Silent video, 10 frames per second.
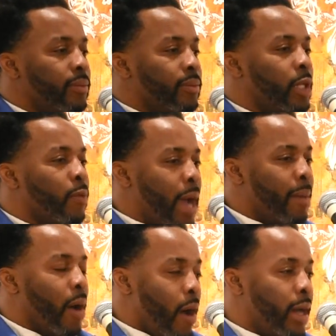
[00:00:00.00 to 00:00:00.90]
the
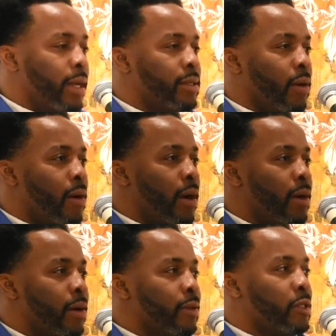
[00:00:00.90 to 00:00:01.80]
rap artists
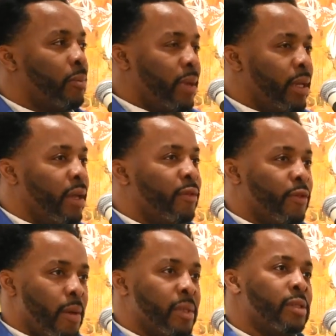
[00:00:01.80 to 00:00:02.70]
are speaking
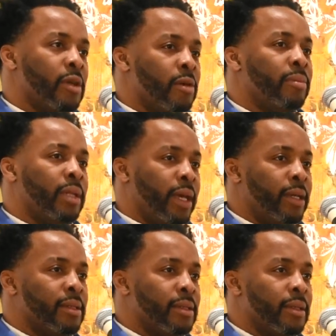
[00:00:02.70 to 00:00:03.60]
from a certain
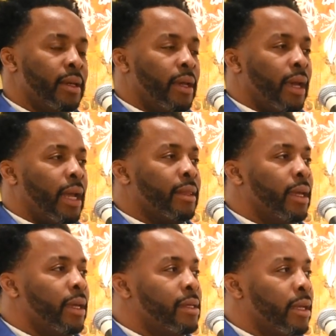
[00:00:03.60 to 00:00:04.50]
place. And I
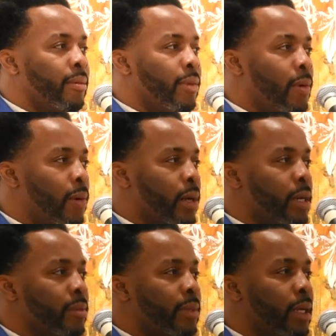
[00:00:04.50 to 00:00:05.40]
think it's
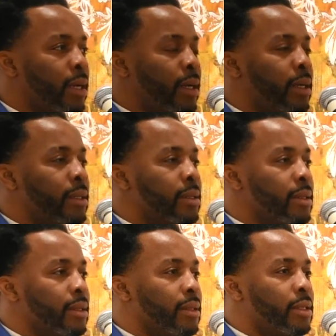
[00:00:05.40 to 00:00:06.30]
important
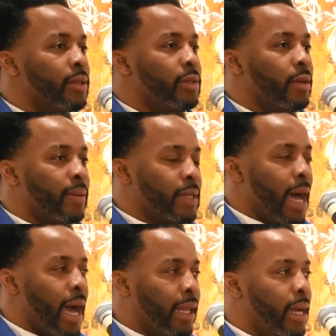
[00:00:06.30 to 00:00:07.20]
because to
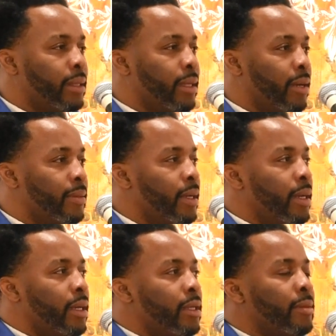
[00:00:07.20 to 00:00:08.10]
highlight them
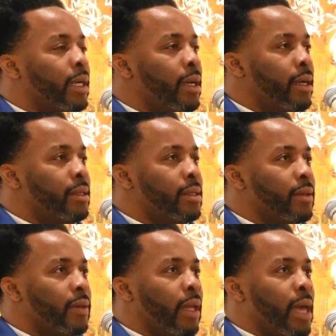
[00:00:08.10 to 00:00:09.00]
because
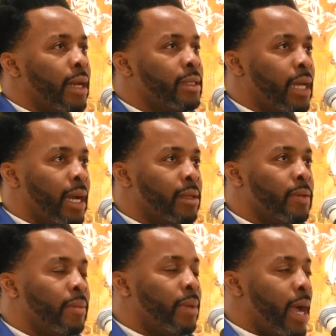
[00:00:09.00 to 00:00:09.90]
a lot of times
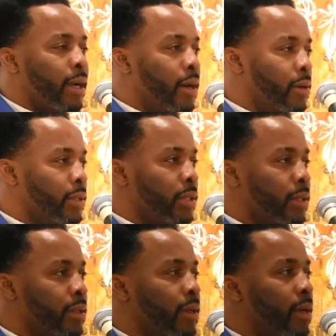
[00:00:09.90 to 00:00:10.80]
with black
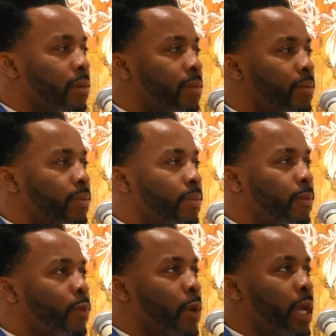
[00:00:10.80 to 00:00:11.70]
culture,
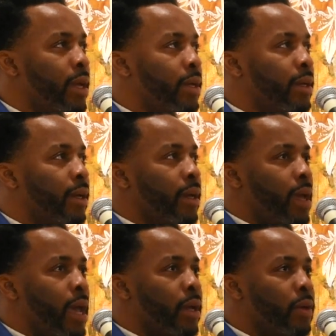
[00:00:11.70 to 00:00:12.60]
we
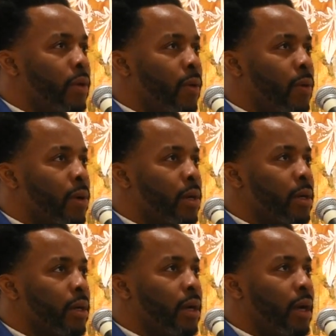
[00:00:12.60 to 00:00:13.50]

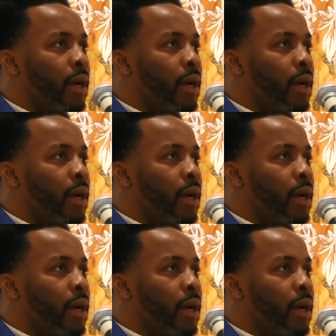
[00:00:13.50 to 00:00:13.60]
ignore